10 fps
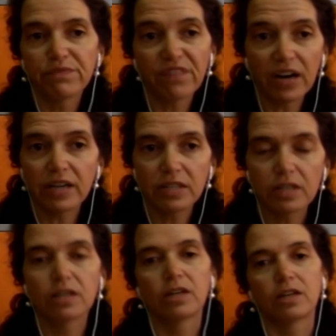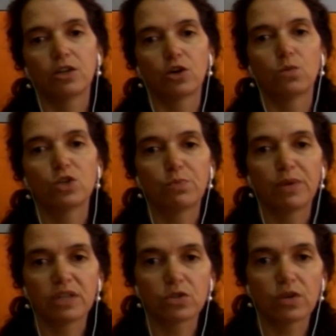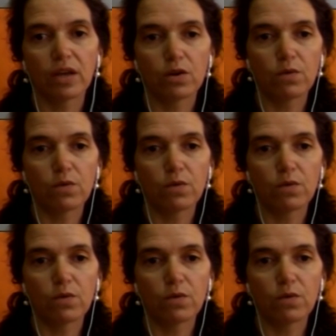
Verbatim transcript: fund, you know, which brings together